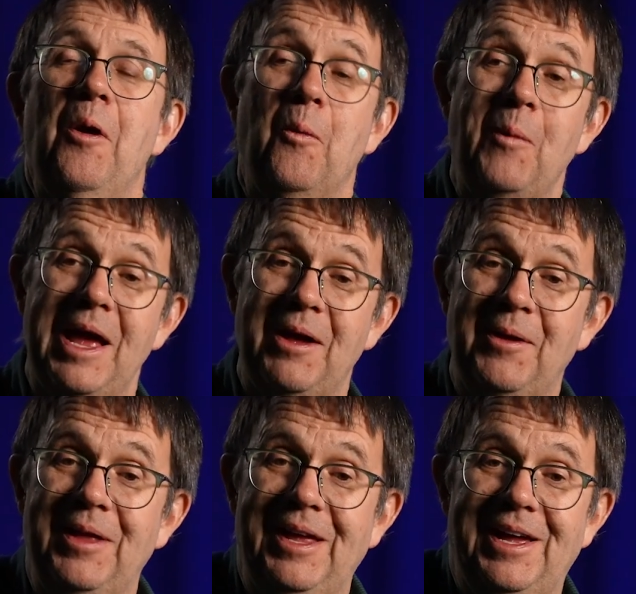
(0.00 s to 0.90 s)

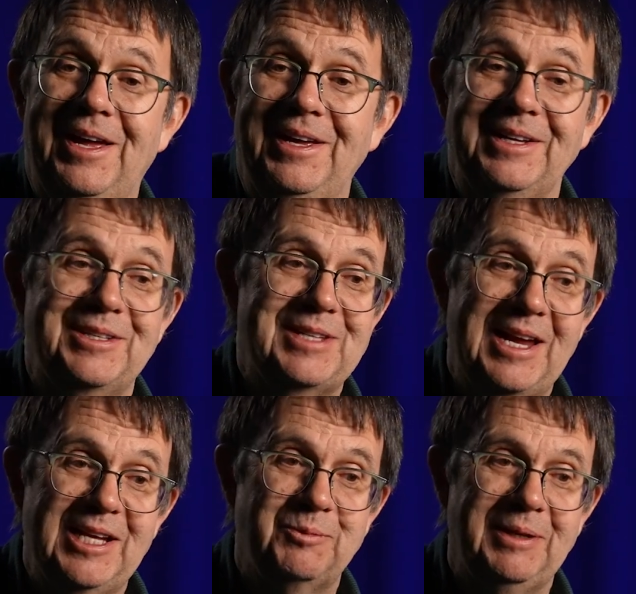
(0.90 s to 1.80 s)
Well, in
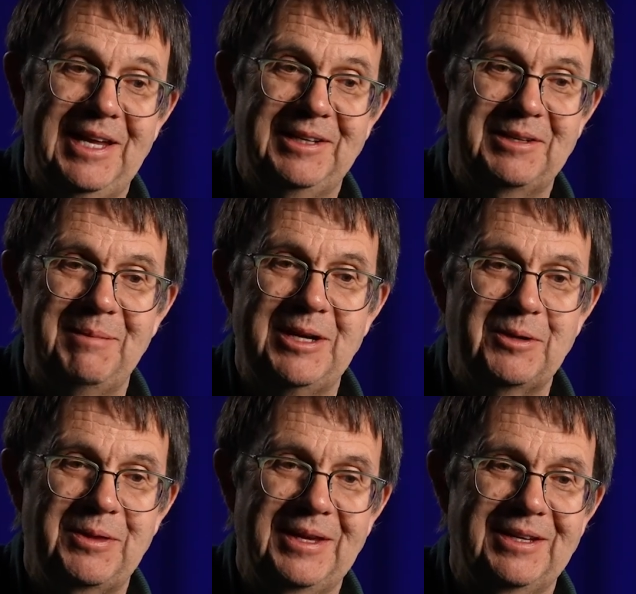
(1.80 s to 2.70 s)
science, we like to
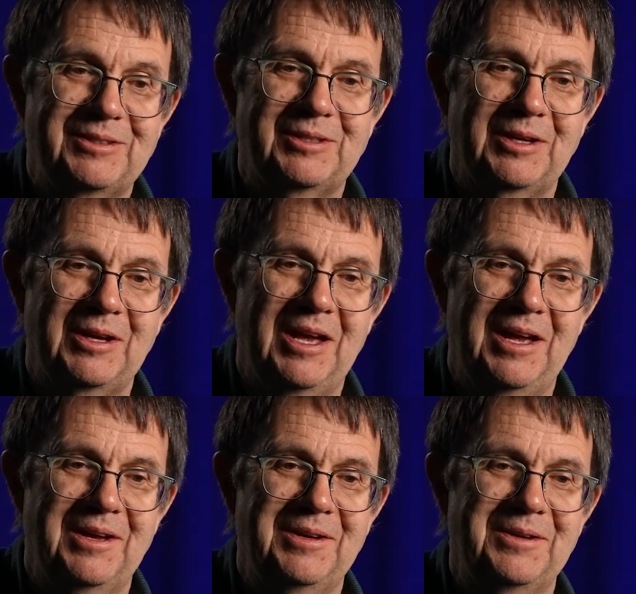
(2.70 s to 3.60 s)
measure things
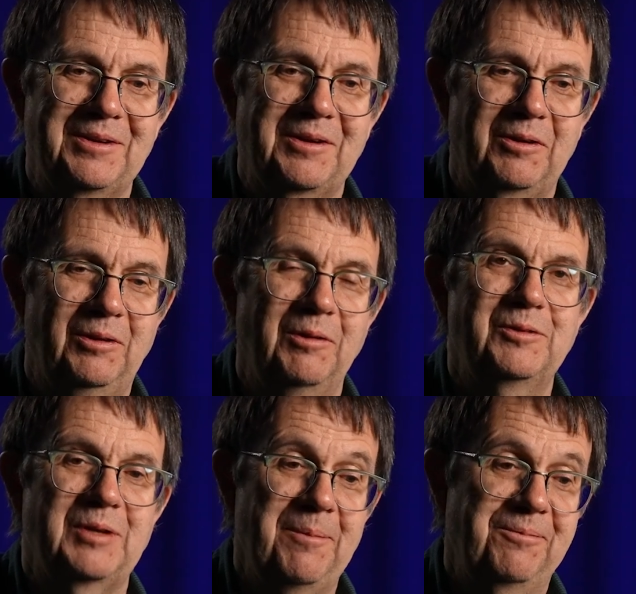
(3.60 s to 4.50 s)

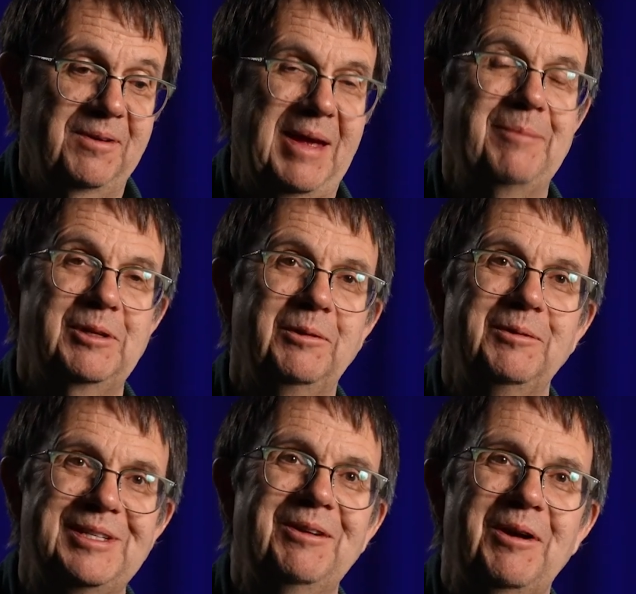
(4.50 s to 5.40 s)
close up from
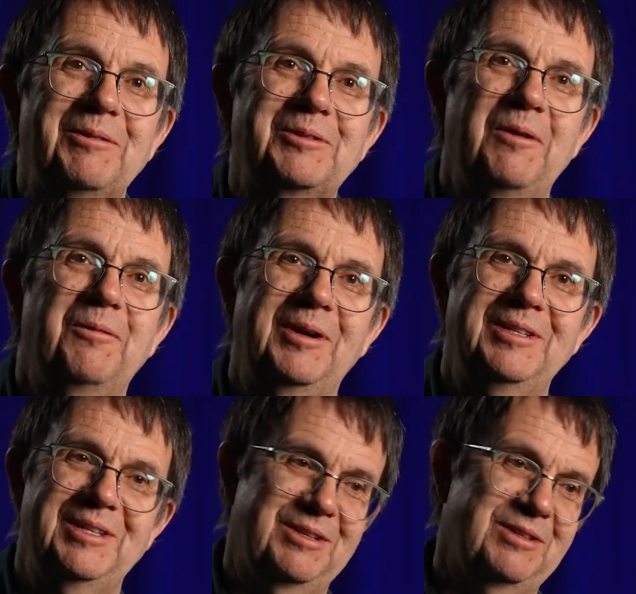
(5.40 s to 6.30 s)
absolute zero. So for
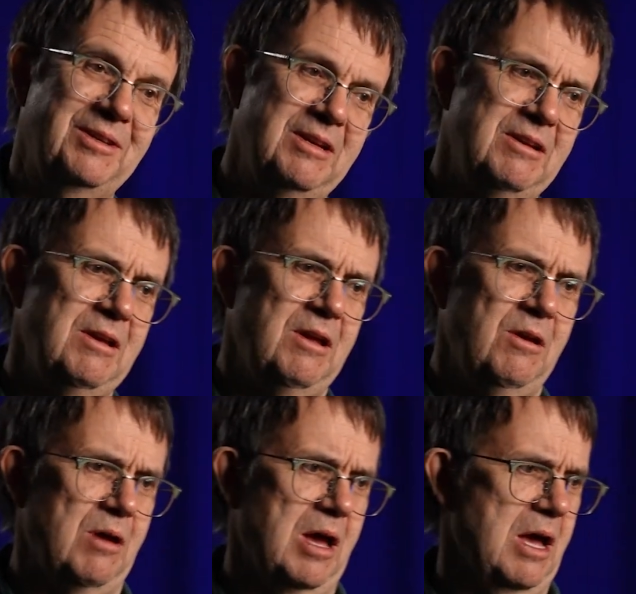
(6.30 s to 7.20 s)
instance,
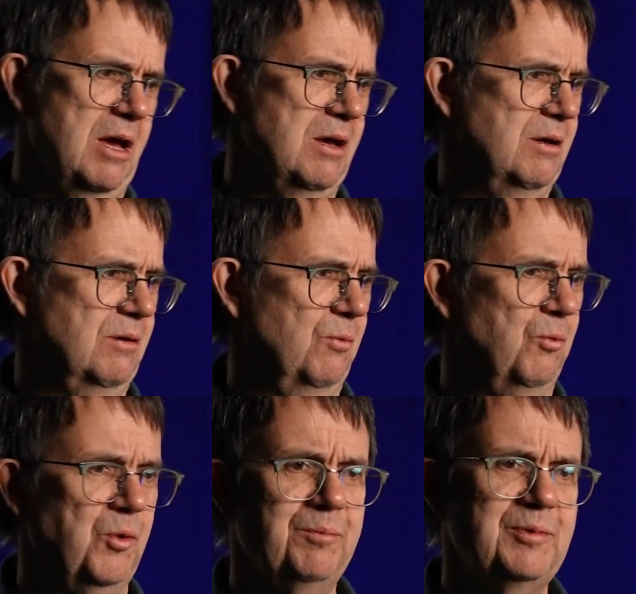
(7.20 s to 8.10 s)

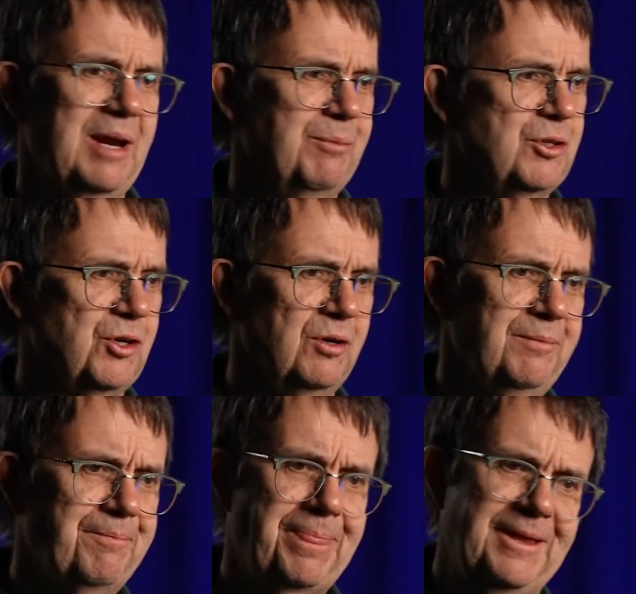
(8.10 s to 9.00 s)
room
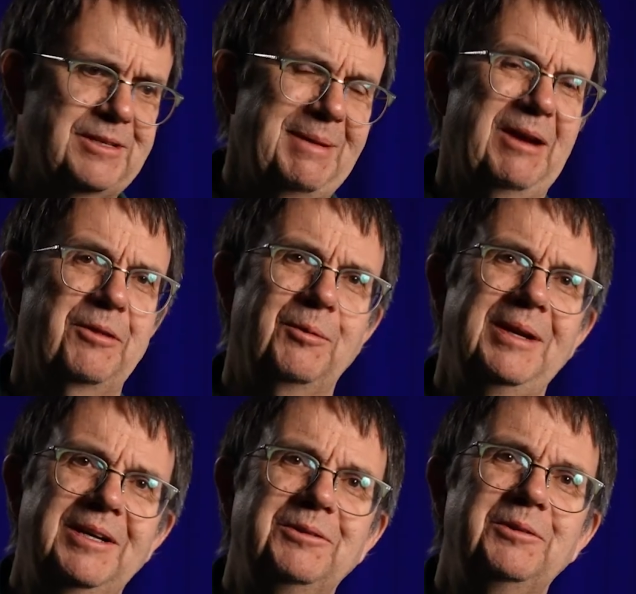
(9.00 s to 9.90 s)
temperature is about
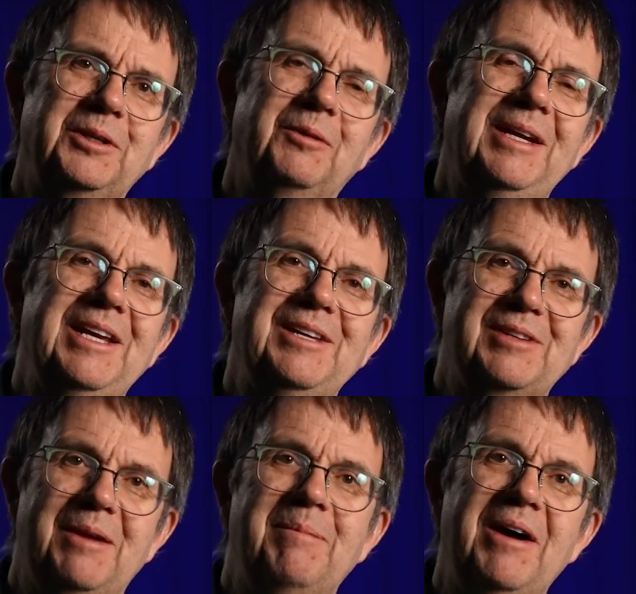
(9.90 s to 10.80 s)
300
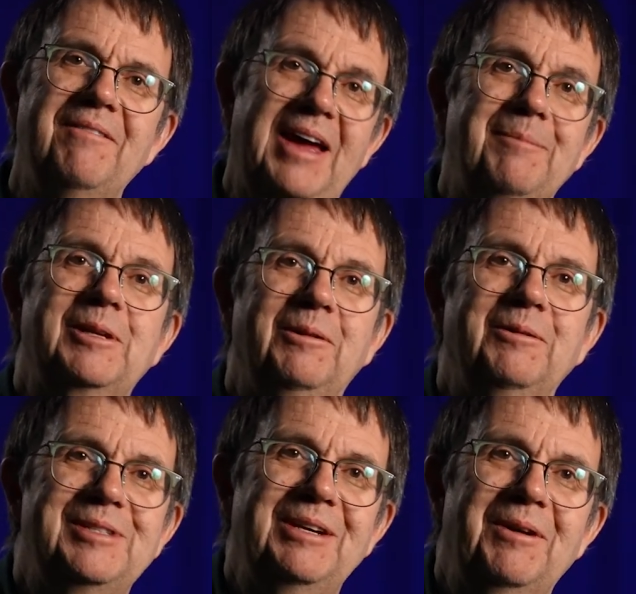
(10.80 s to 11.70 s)
degrees above
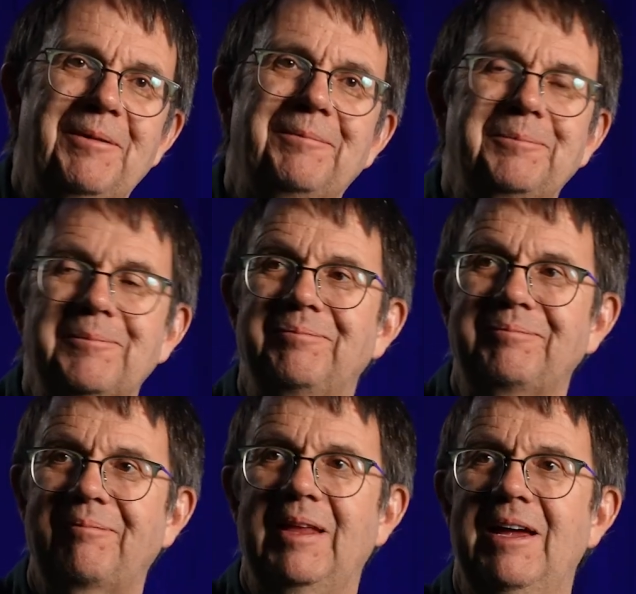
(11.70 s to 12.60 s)
absolute zero.
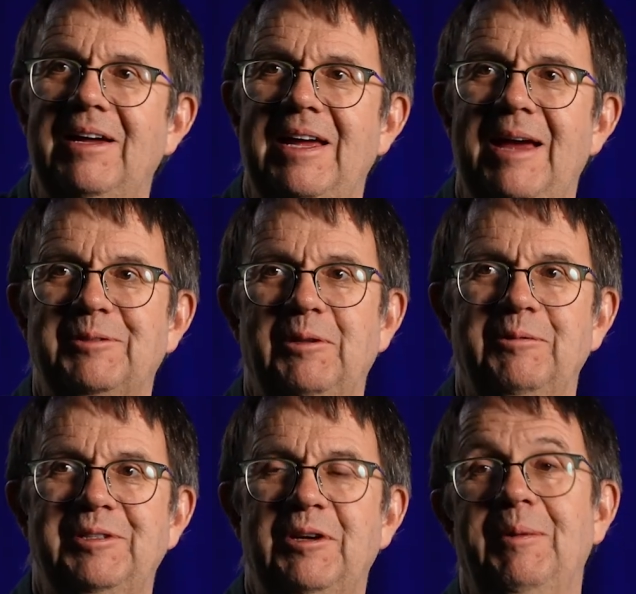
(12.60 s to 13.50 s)

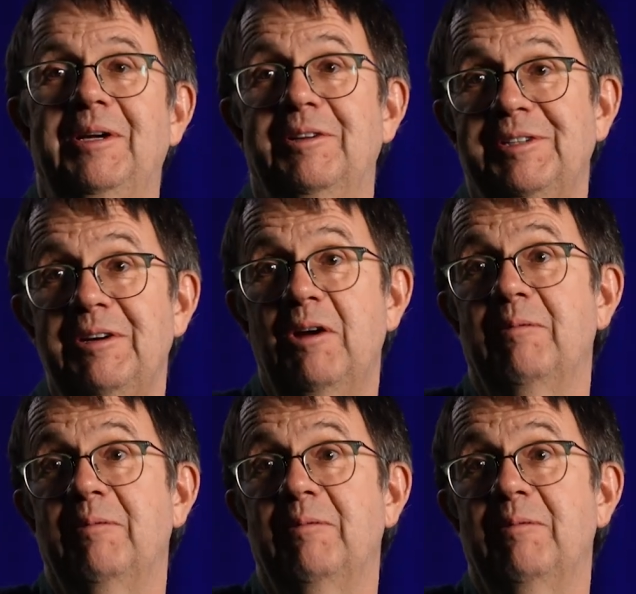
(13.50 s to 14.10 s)
Absolute zero we call zero.